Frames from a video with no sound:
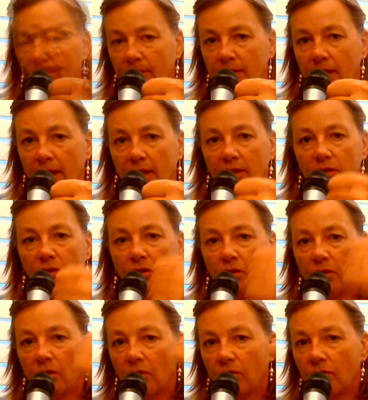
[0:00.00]
tight
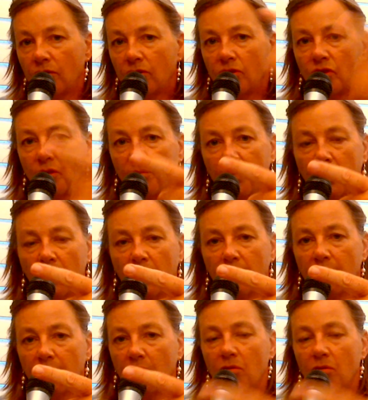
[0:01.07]
turns, jumping
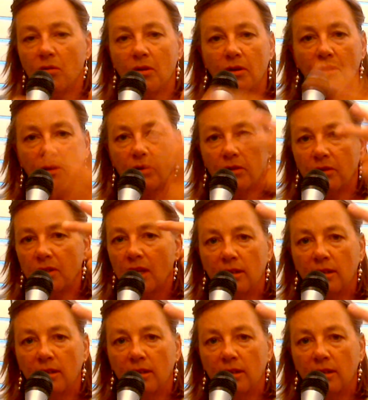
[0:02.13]
off of corners,